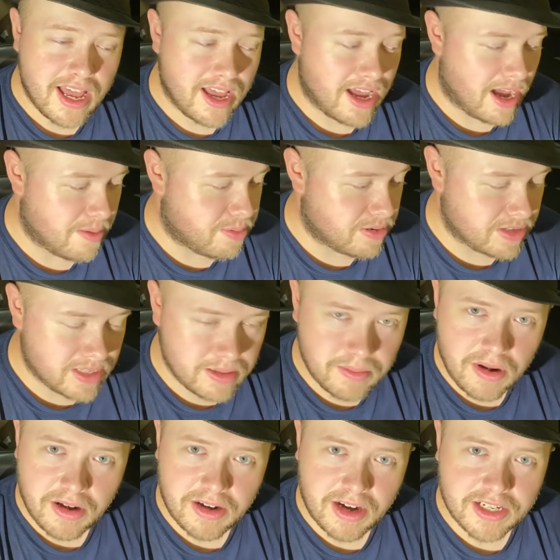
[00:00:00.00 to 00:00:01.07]
I put them
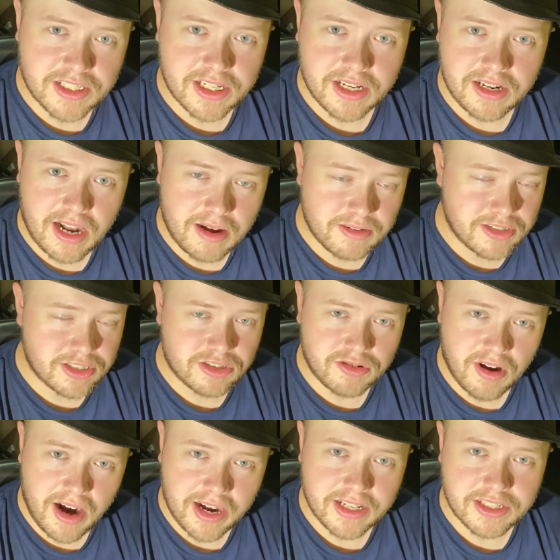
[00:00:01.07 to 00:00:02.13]
on there. I said, I'll just
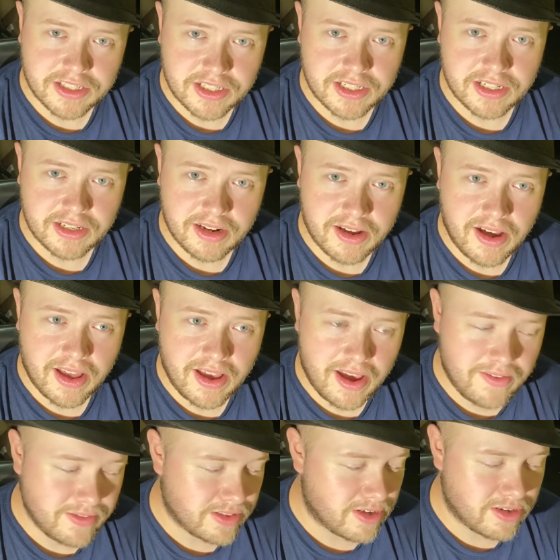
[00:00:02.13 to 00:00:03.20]
try it and see. You know, I,
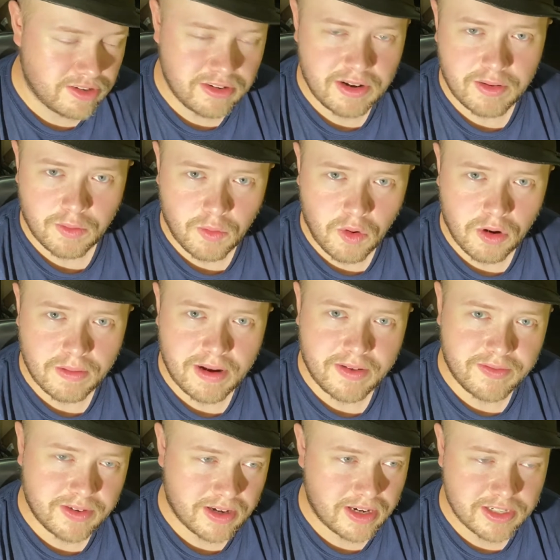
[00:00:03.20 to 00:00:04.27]
even though I knew they were warped, I
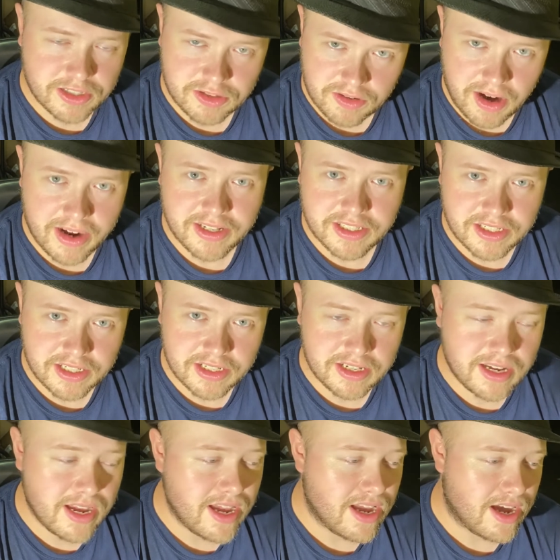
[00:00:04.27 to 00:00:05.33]
figured I'd just try it and see.
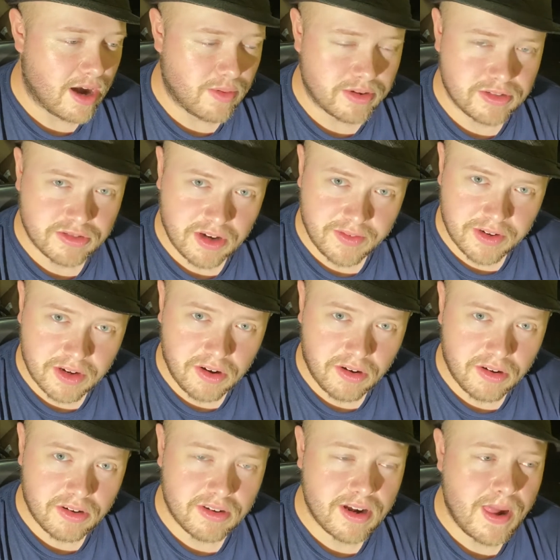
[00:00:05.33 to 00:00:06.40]
I went and drove the
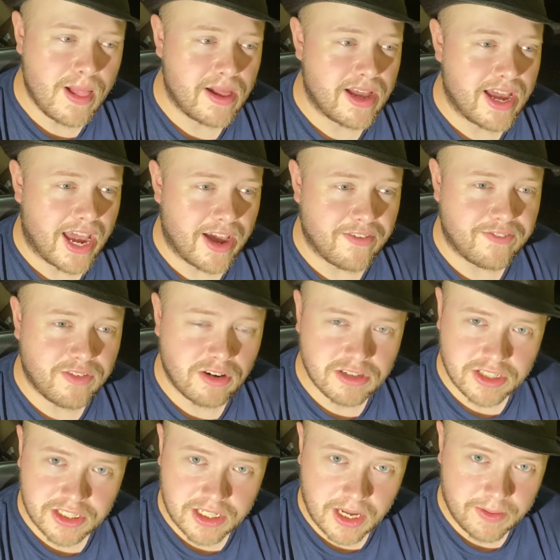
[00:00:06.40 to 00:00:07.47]
car. At first,
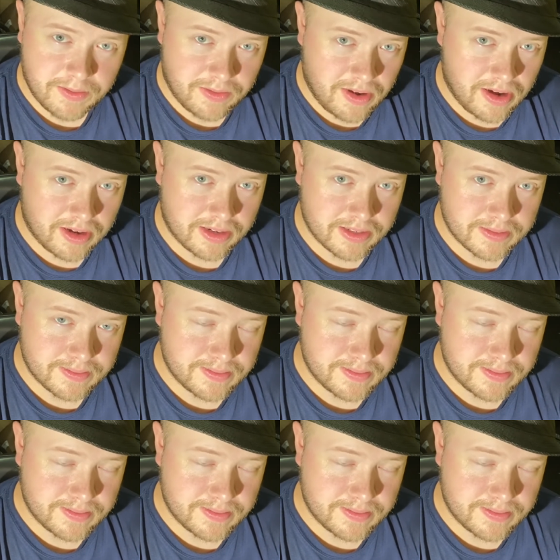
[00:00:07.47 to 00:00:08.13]
it stopped fine.